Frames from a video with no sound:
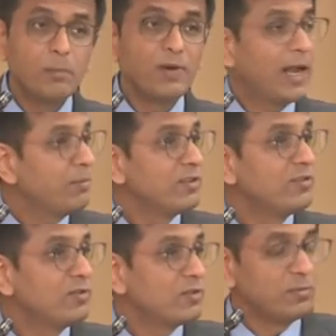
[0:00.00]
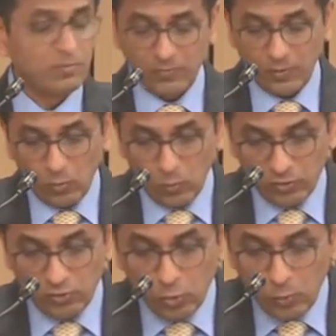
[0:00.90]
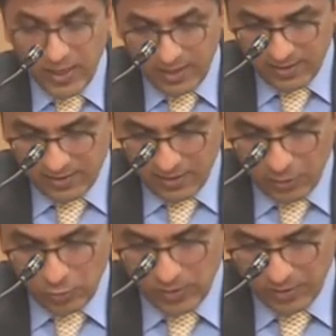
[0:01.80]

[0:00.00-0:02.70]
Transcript: perhaps the system was too weak to